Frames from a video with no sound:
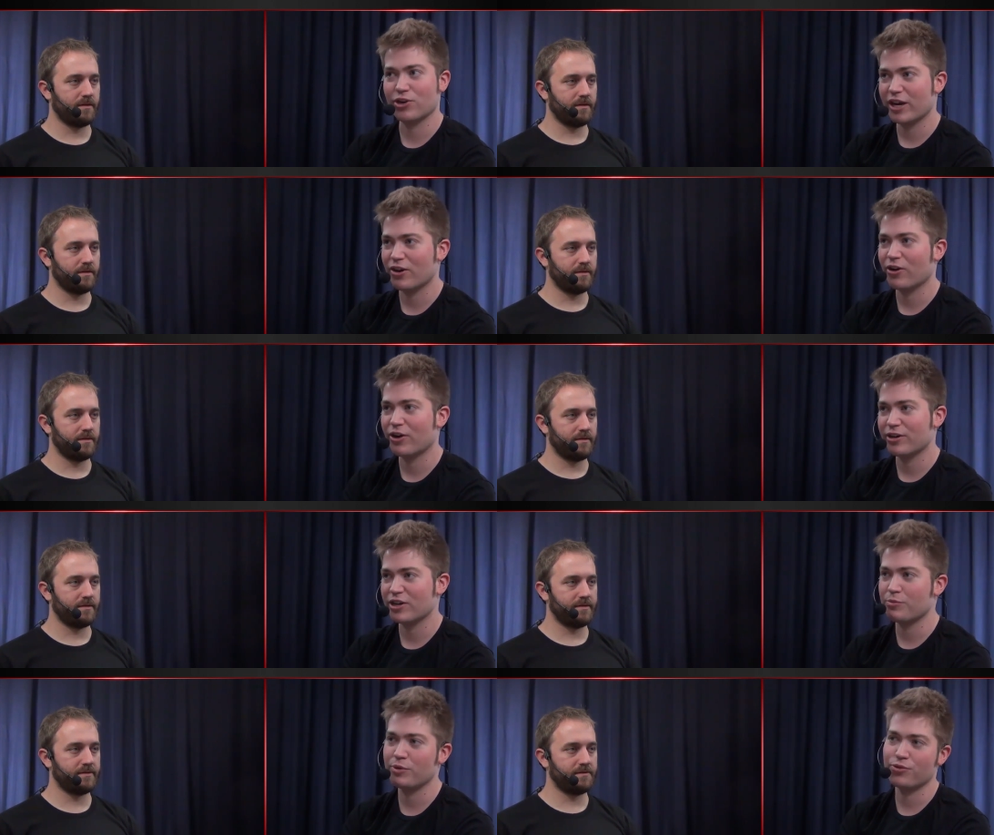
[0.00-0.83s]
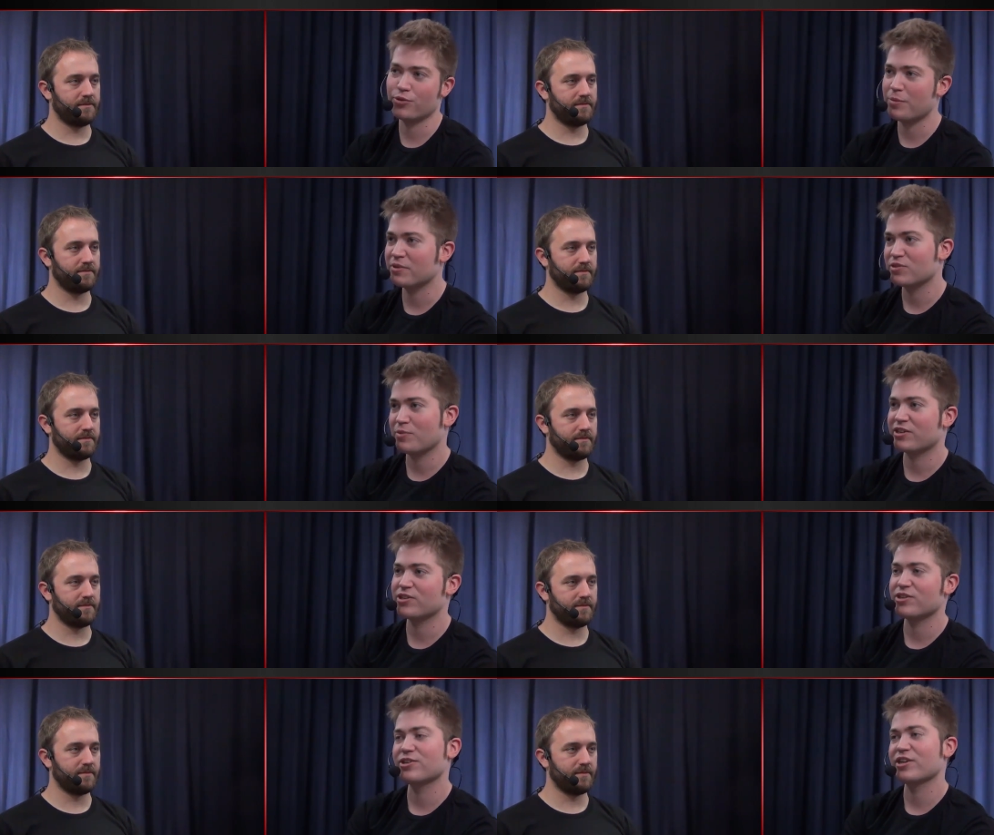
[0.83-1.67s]
Speaker 1: great card. You had to put Thraben
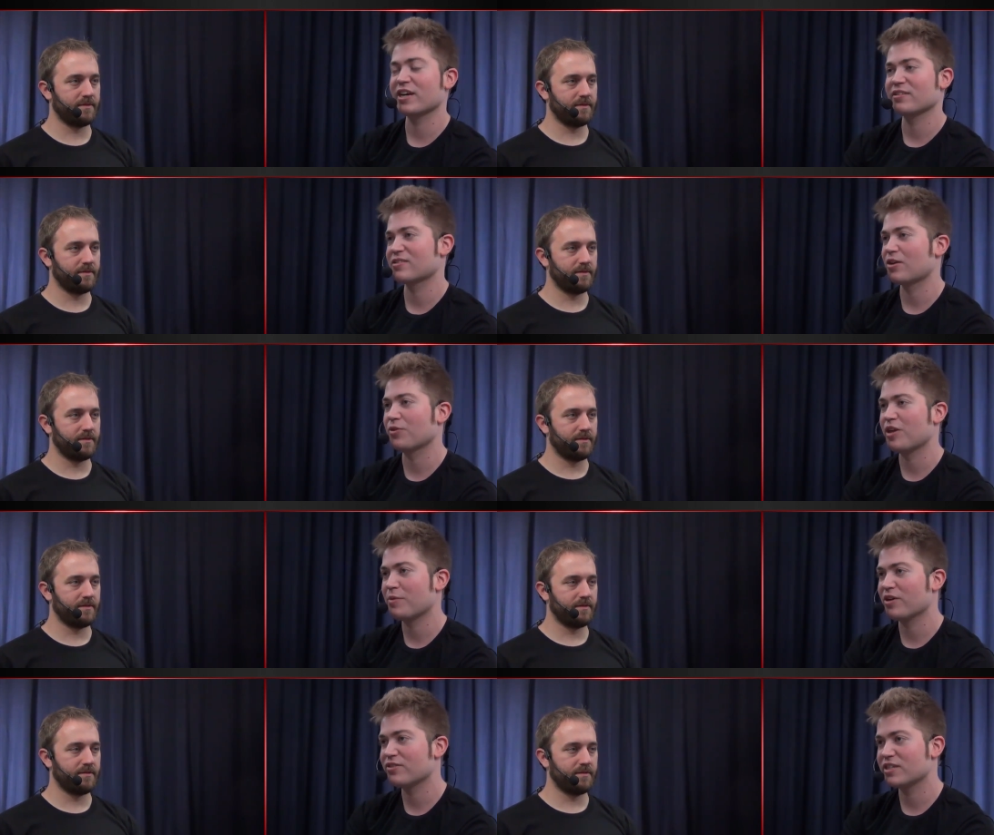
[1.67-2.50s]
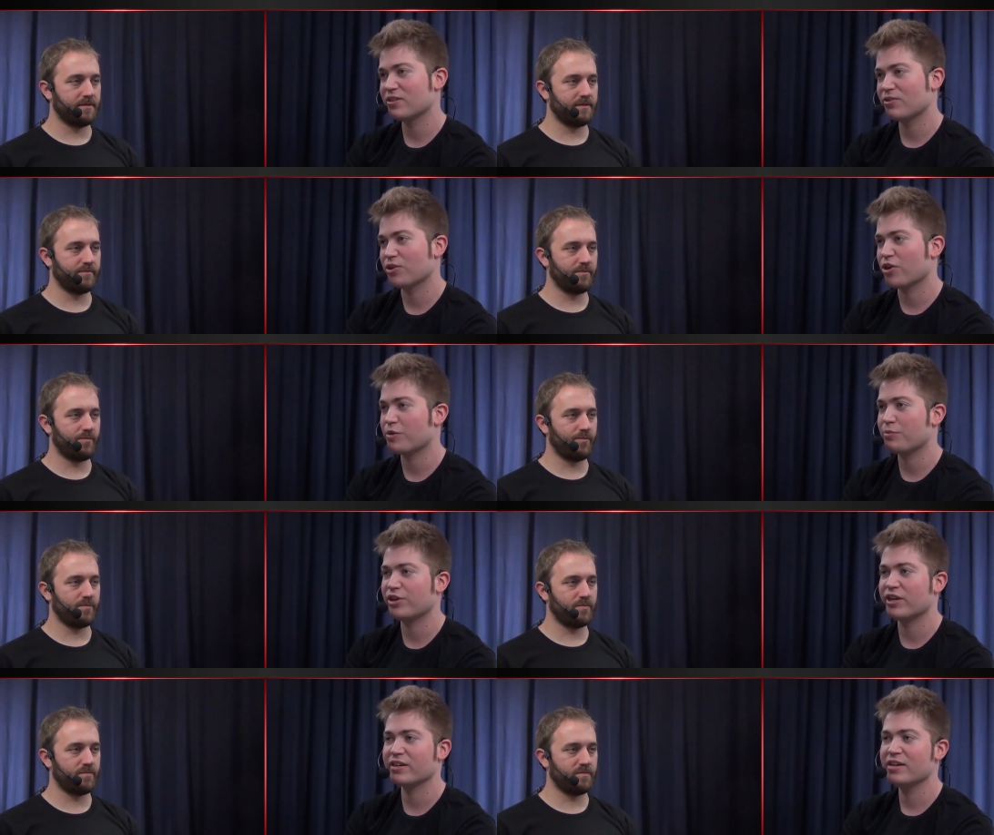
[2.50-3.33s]
Inspector in your deck. It's not really that big of a deal. You're already
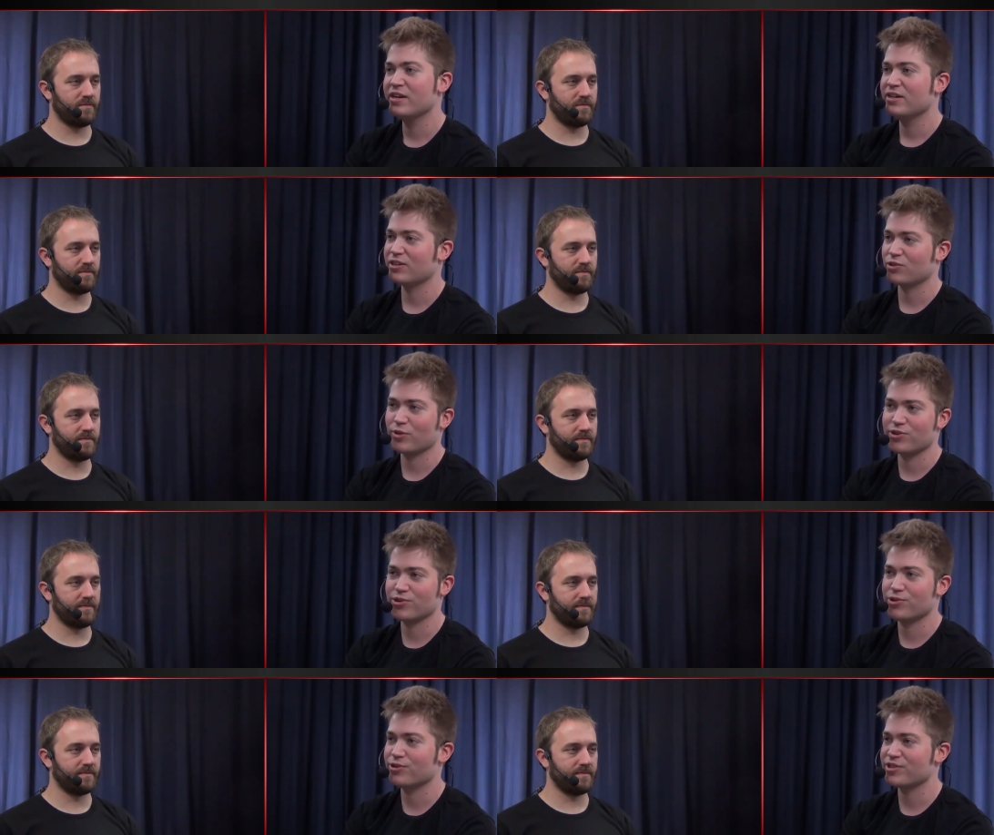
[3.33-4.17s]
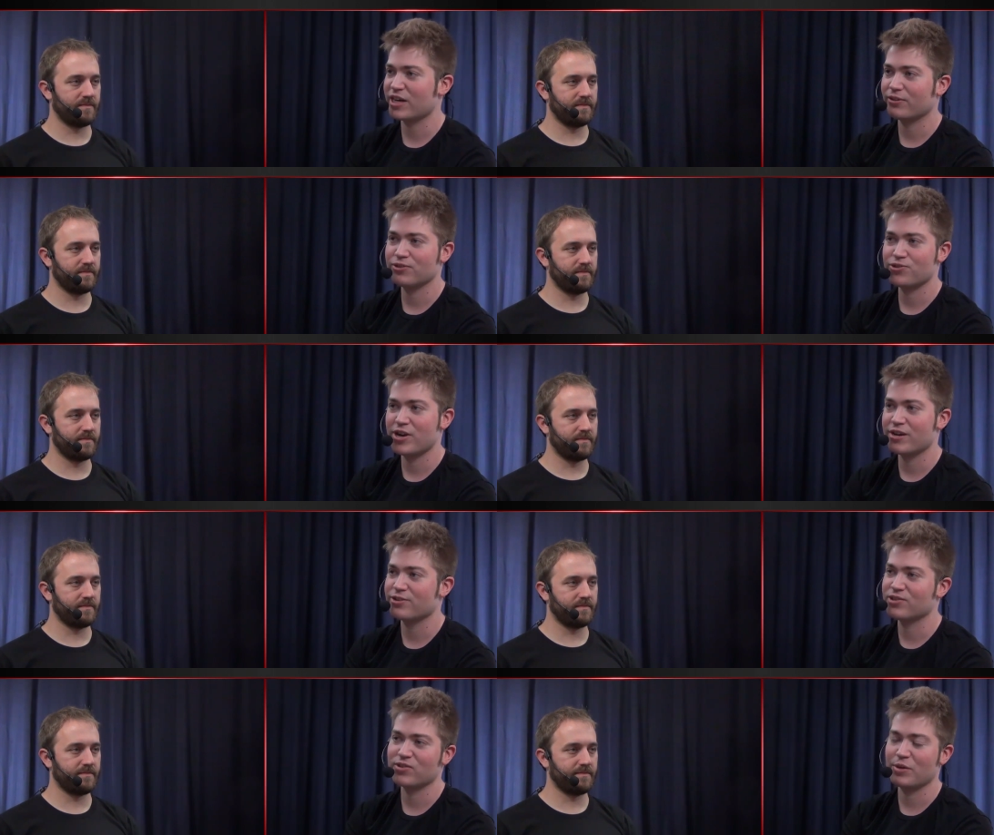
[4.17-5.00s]
playing Duskwatch Recruiter and Tireless
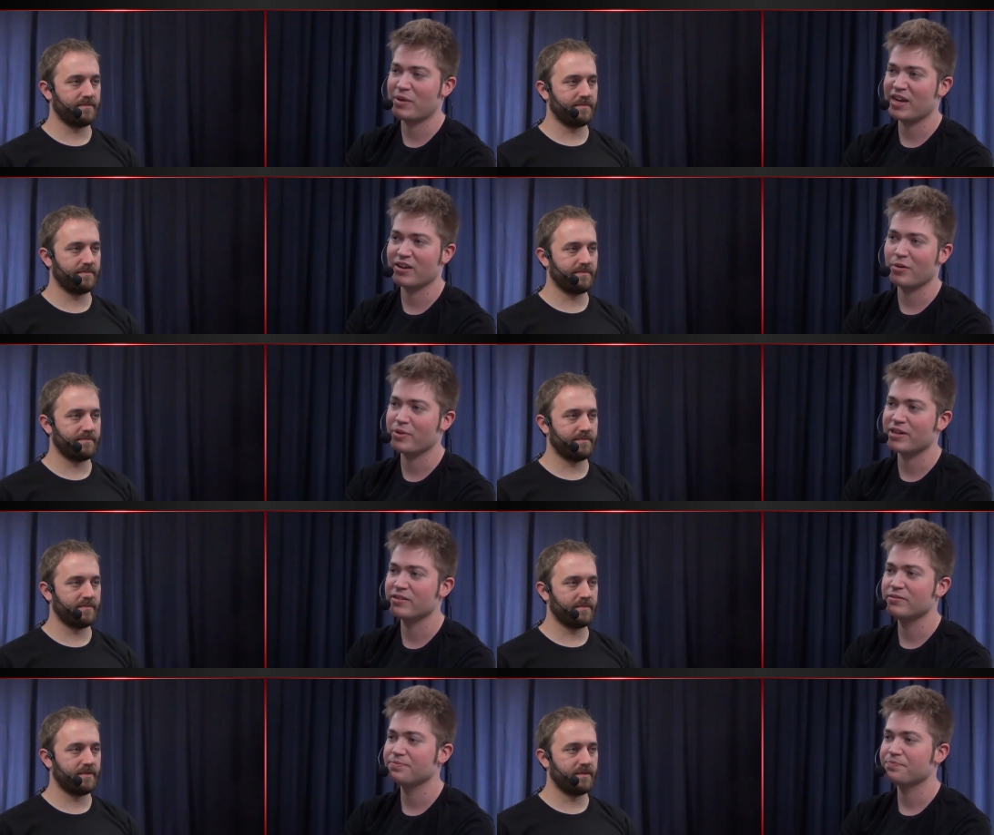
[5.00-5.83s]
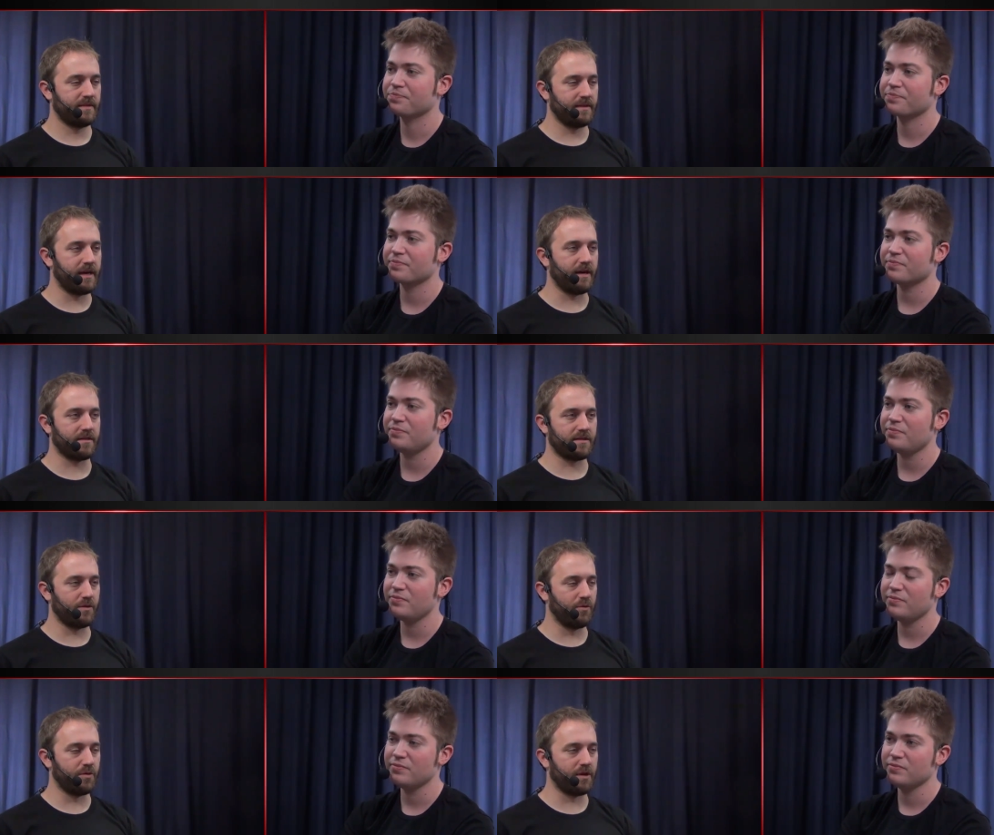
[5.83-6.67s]
Tracker, just like Bant Company.
Speaker 2: Yeah,
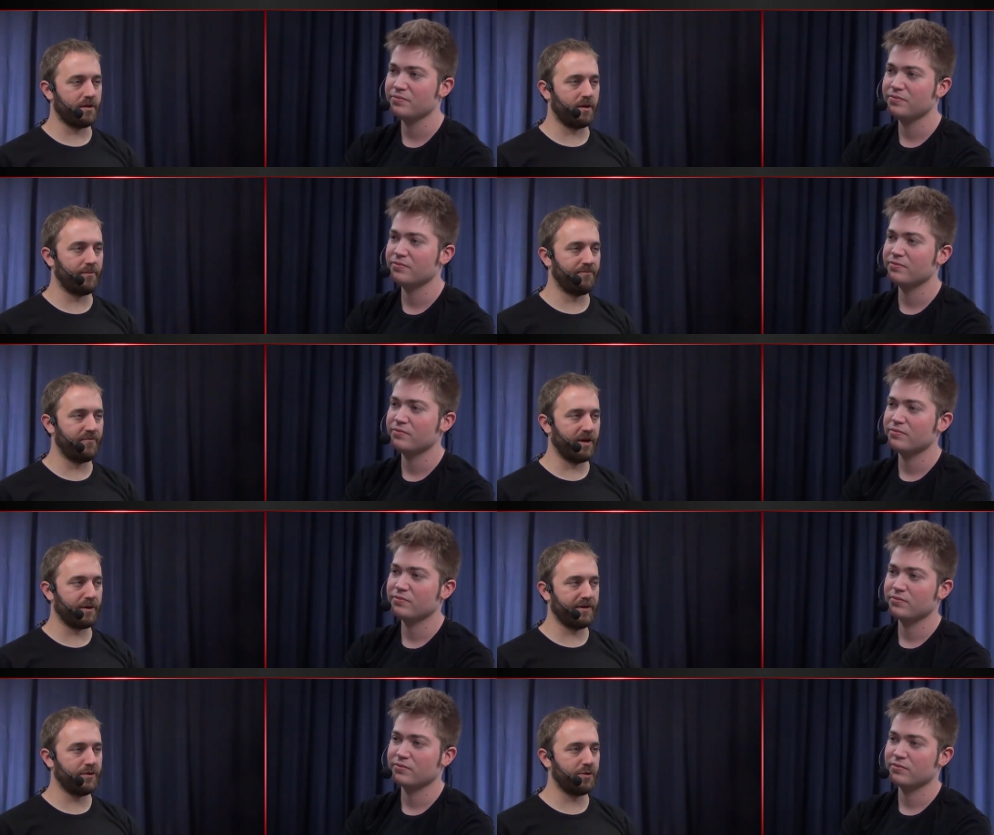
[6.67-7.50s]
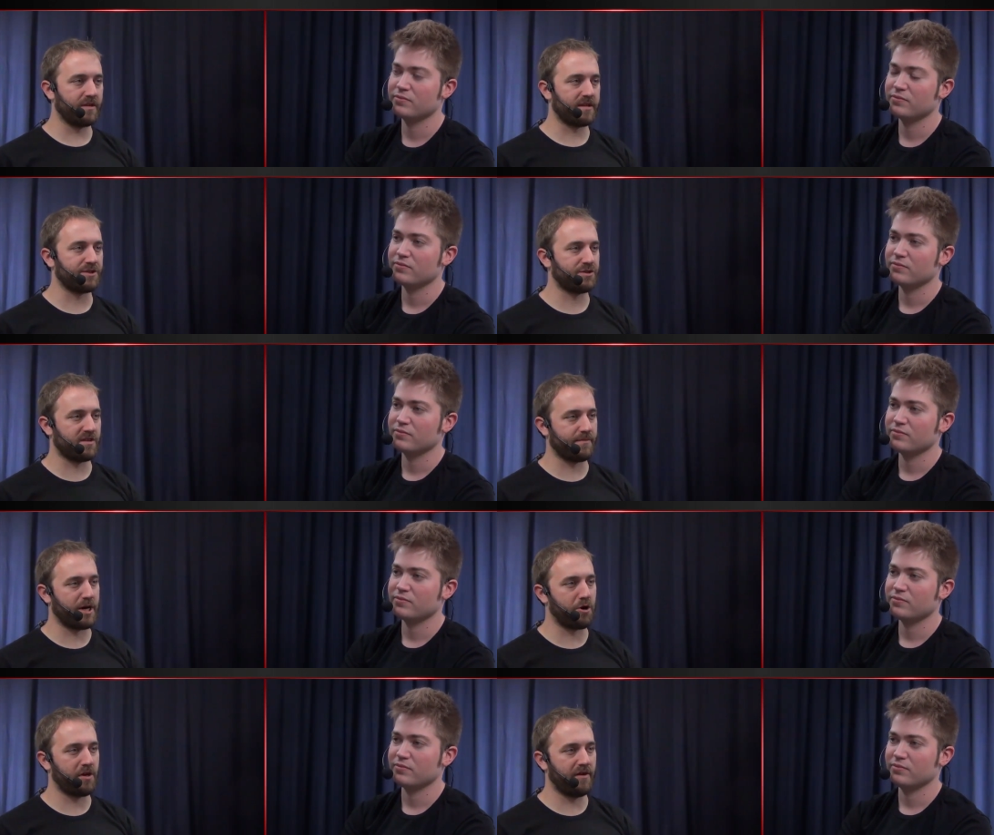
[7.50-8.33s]
so the, uh, very few concessions
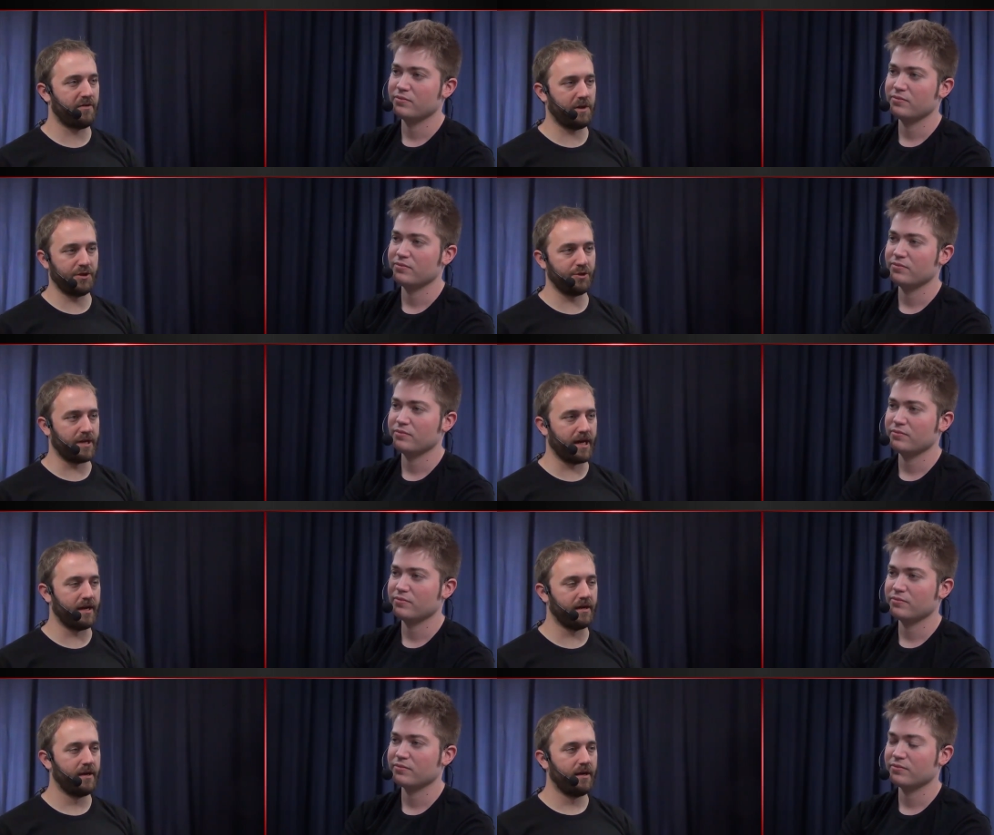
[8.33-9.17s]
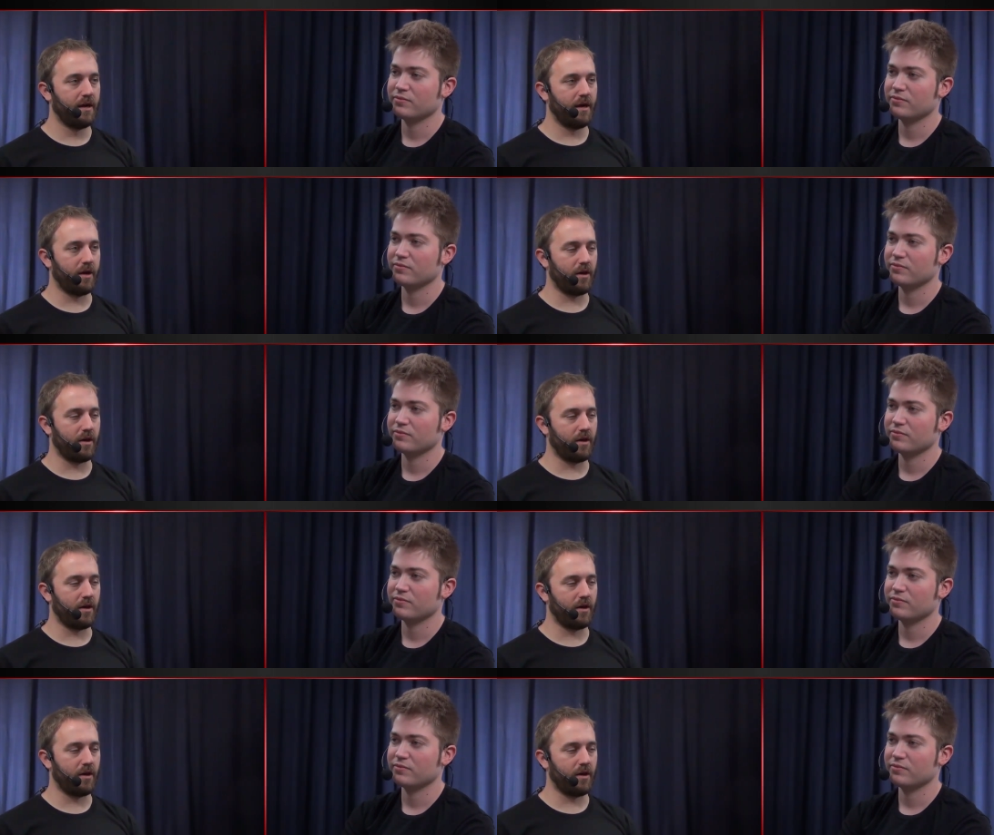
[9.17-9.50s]
at power level, and you get a